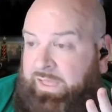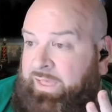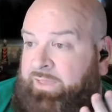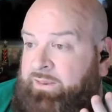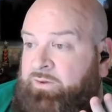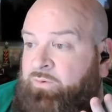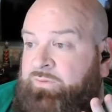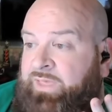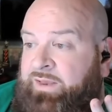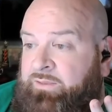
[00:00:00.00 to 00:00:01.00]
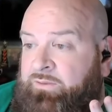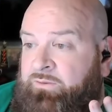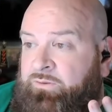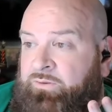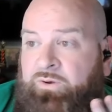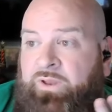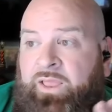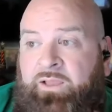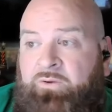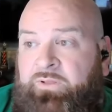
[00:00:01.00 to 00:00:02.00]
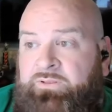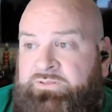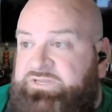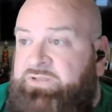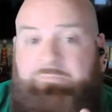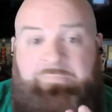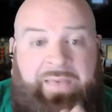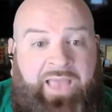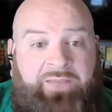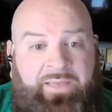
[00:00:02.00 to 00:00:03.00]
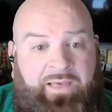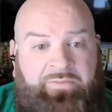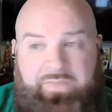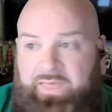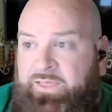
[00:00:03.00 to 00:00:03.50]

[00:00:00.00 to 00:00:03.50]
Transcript: I don't get it. You're an anchor on. She didn't badmouth.